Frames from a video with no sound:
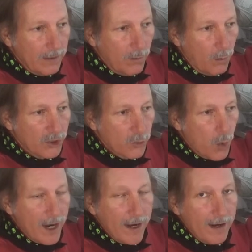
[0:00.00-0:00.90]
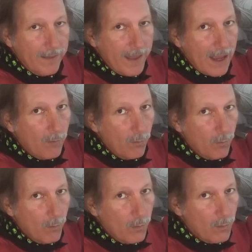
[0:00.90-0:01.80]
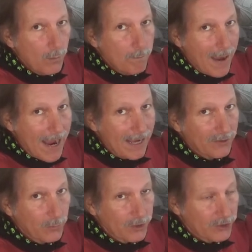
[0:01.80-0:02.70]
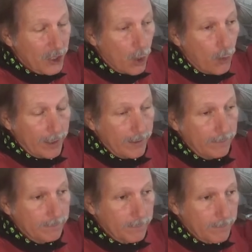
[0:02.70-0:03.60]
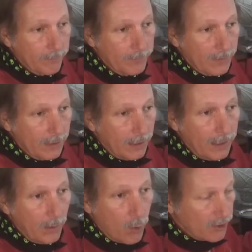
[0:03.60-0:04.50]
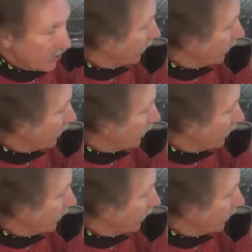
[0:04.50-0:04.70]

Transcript: was where that mass was going. It wasn't